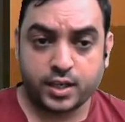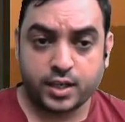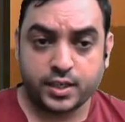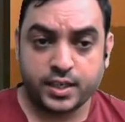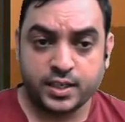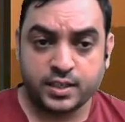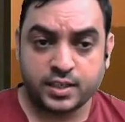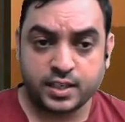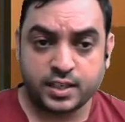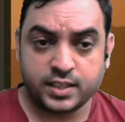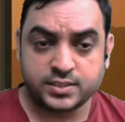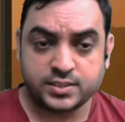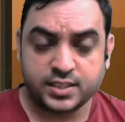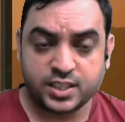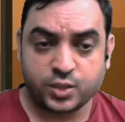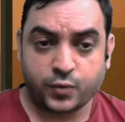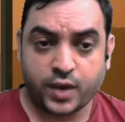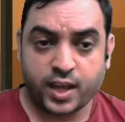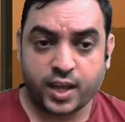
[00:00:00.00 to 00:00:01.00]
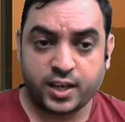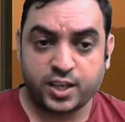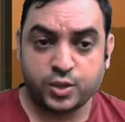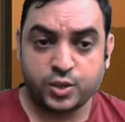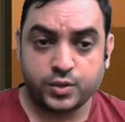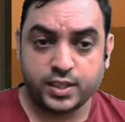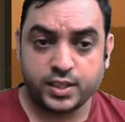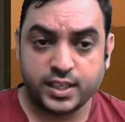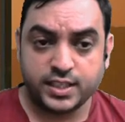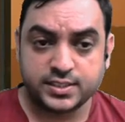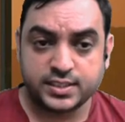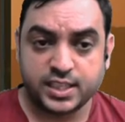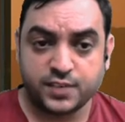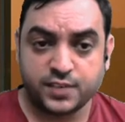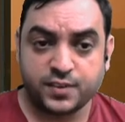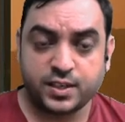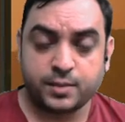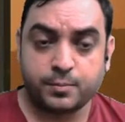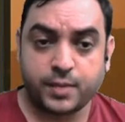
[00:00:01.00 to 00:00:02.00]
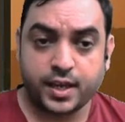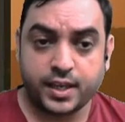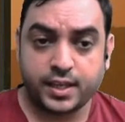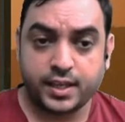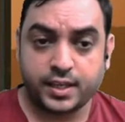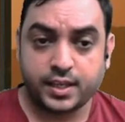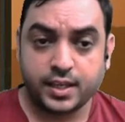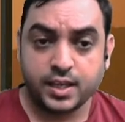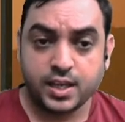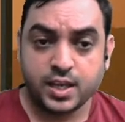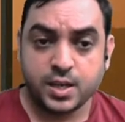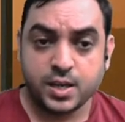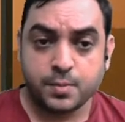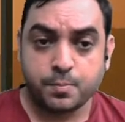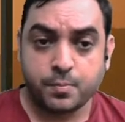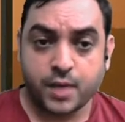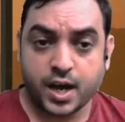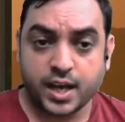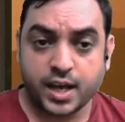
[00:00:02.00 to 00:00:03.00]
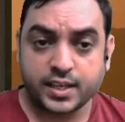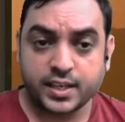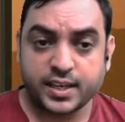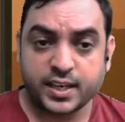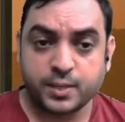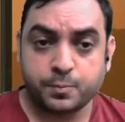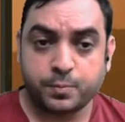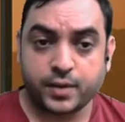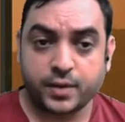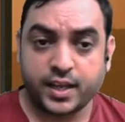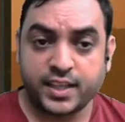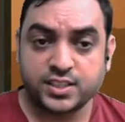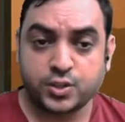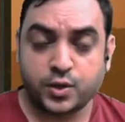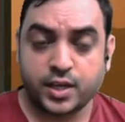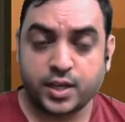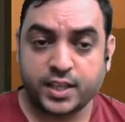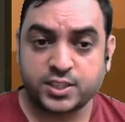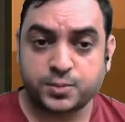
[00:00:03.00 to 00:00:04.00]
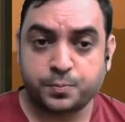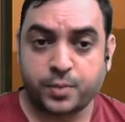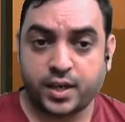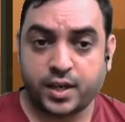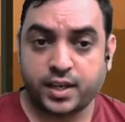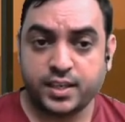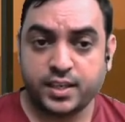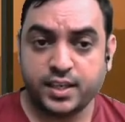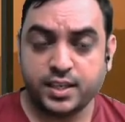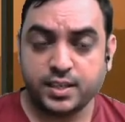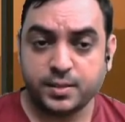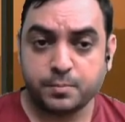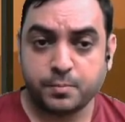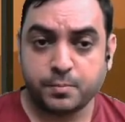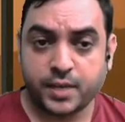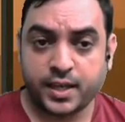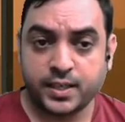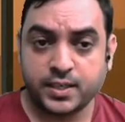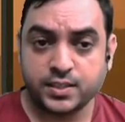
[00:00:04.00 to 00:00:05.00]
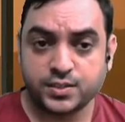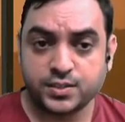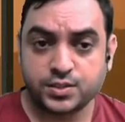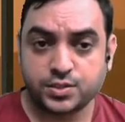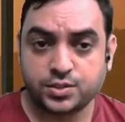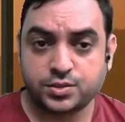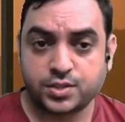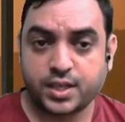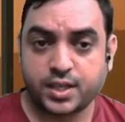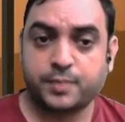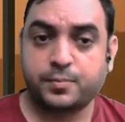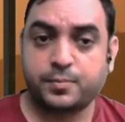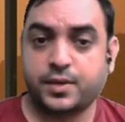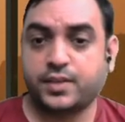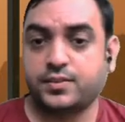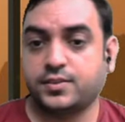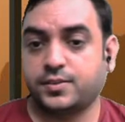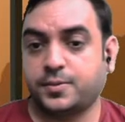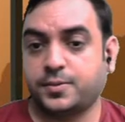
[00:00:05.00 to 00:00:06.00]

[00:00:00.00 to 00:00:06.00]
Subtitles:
intrinsic value is given by market price on expiry minus strike price.